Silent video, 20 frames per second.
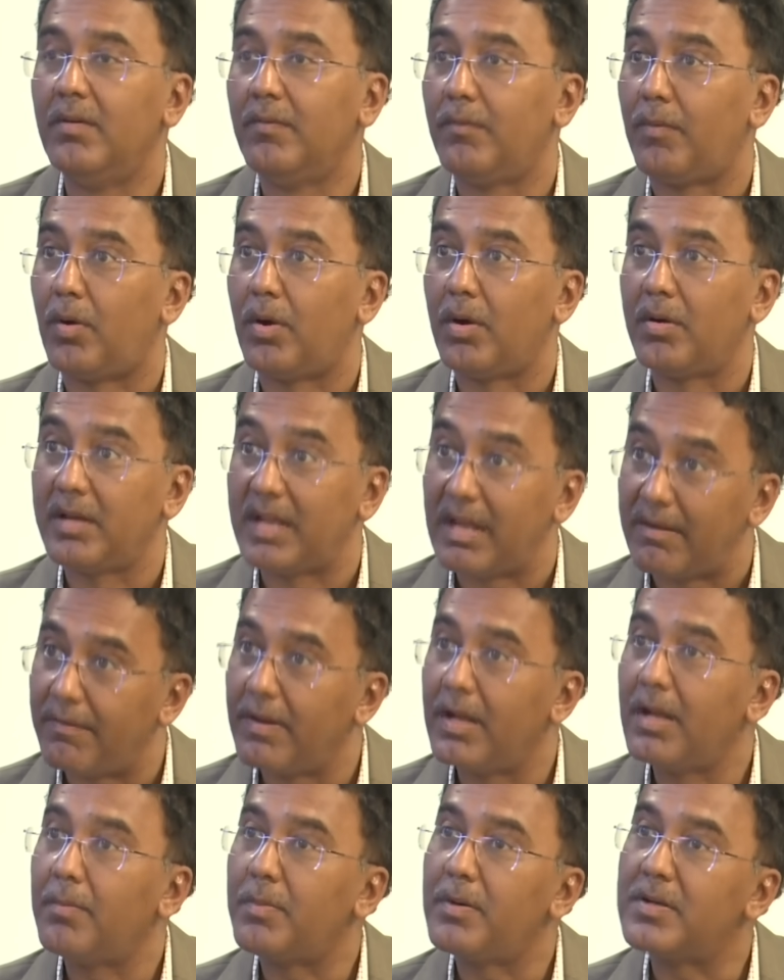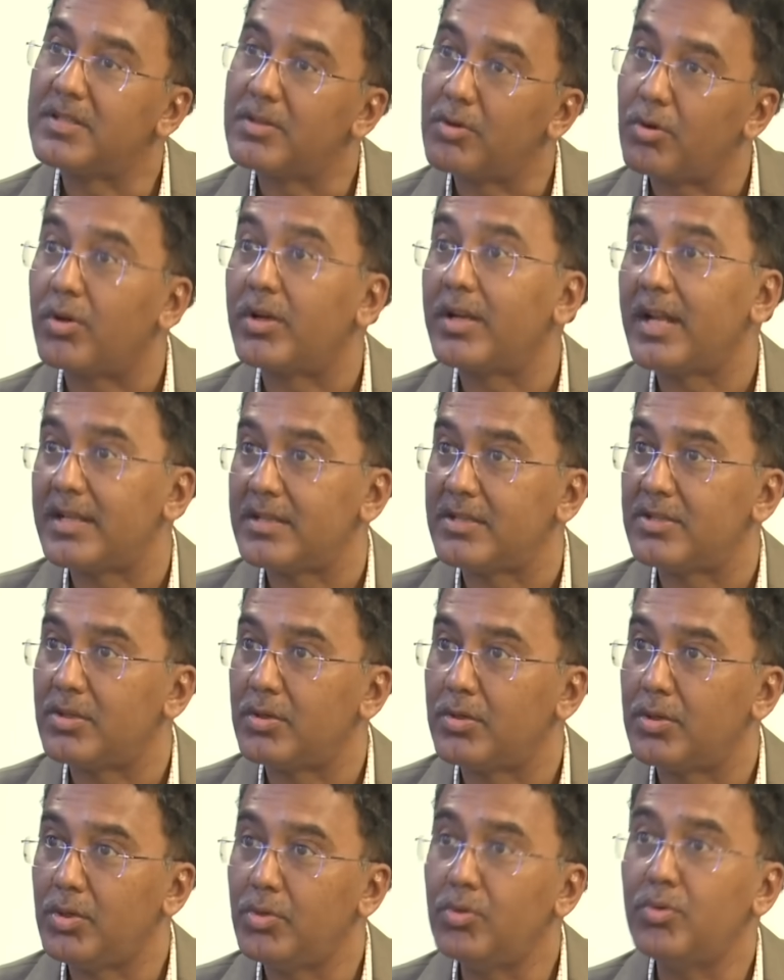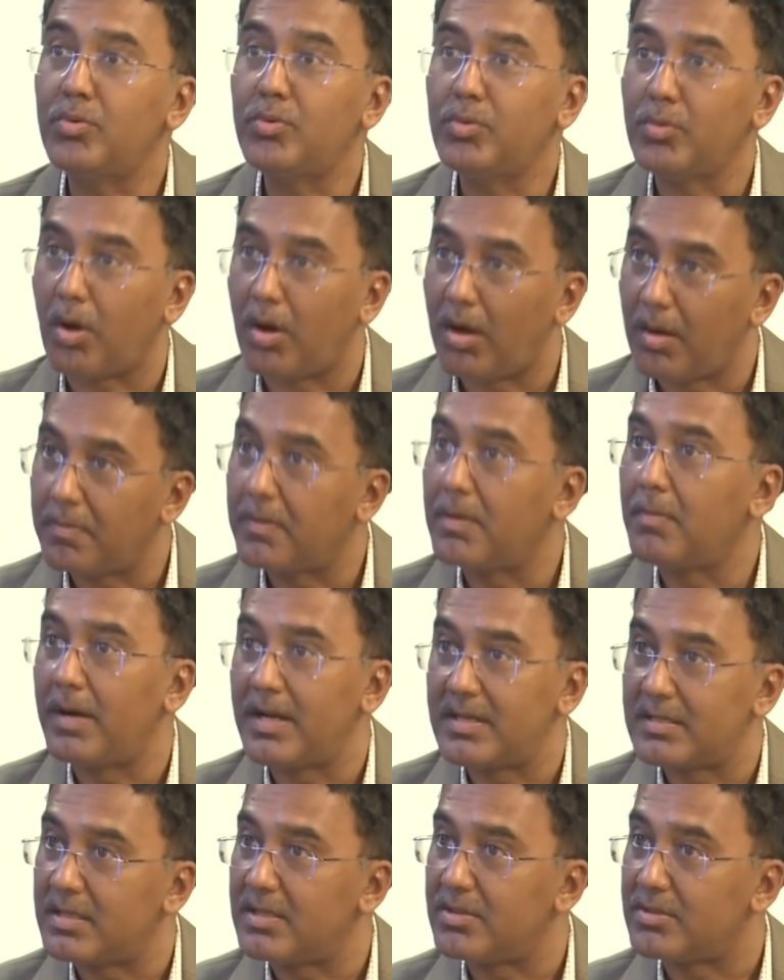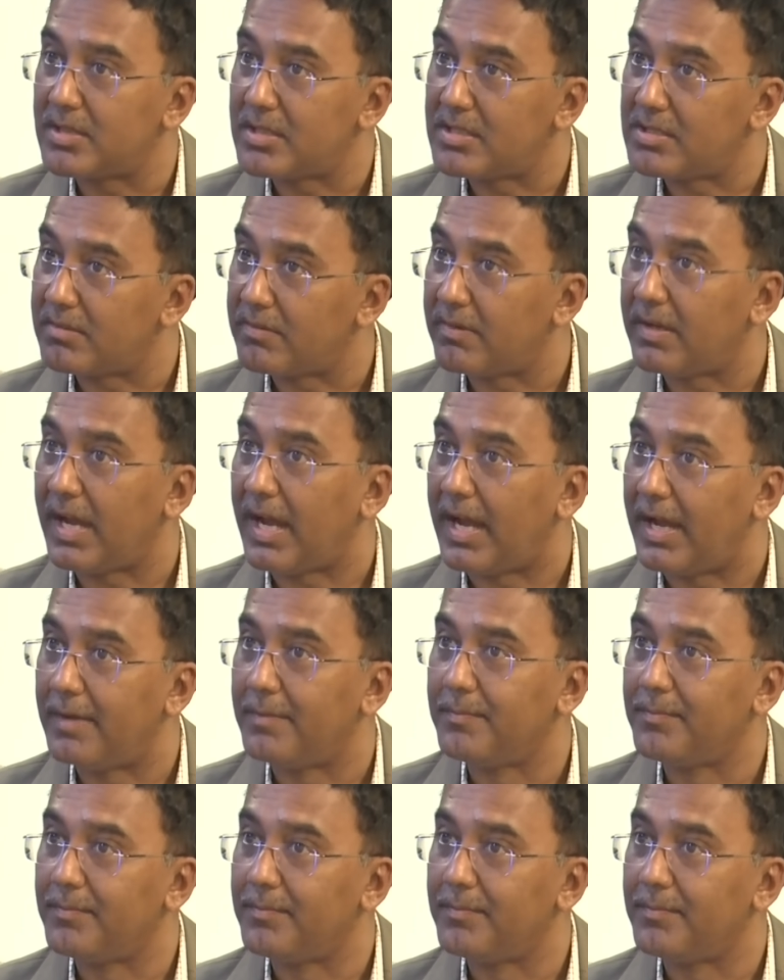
for developers and organizations to use to optimize the usage of AI.